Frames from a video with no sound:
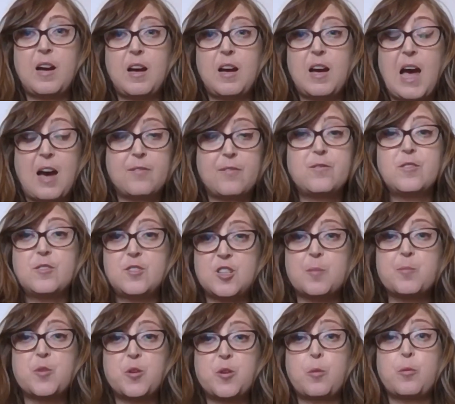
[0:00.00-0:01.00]
have
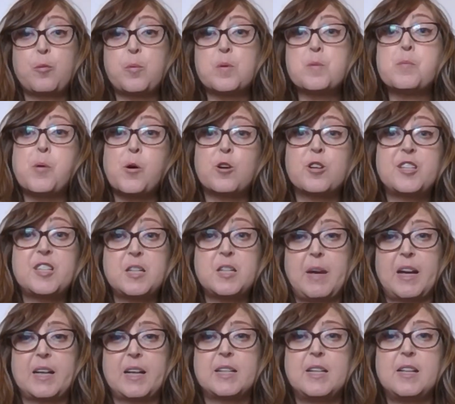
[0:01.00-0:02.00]
some sort of reporting
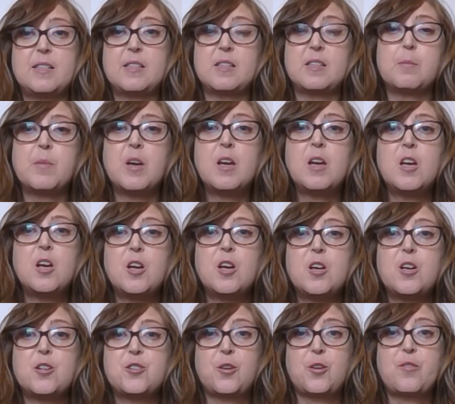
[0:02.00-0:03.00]
mechanism
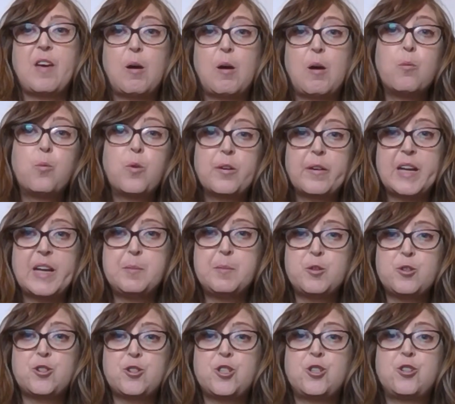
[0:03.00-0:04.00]
so that we're
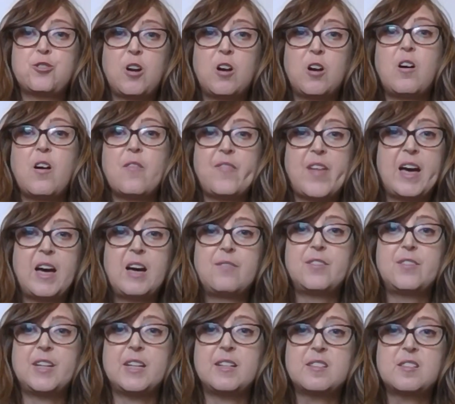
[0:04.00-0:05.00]
able to draw on that
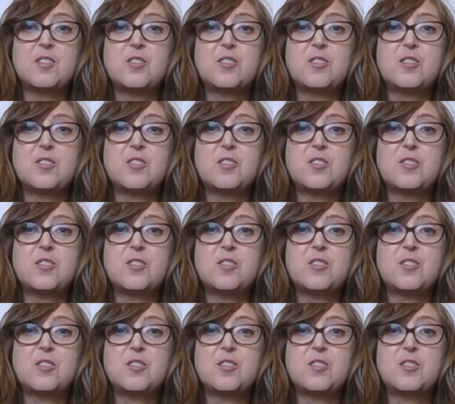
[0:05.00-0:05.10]
evidence.